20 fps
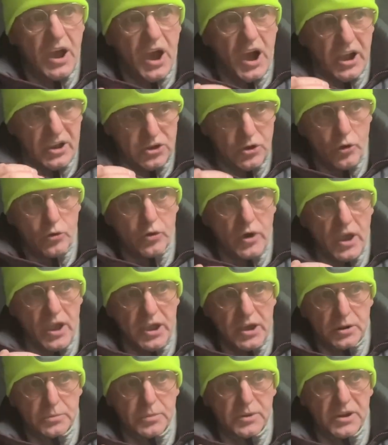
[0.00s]
a young
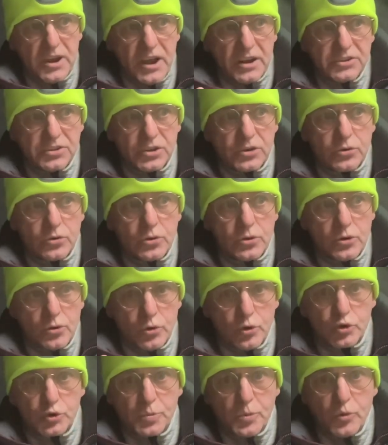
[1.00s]
airman had to go to
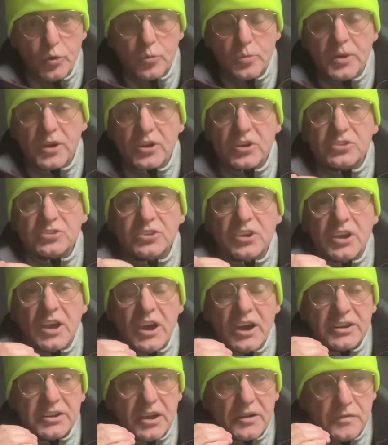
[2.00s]
hospital because he
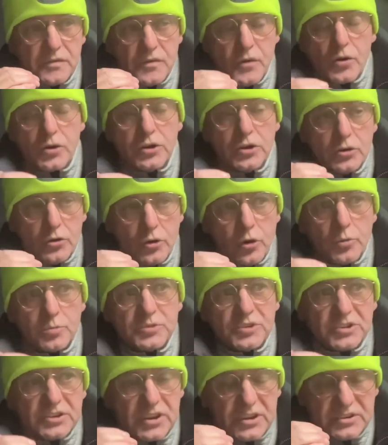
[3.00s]
had a foreign
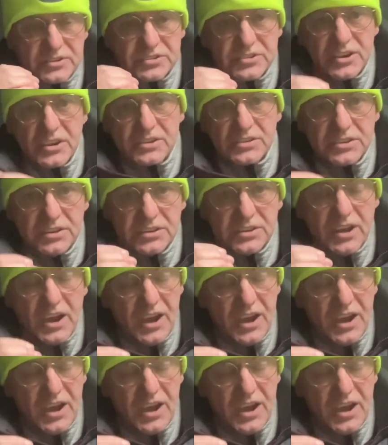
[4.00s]
object inserted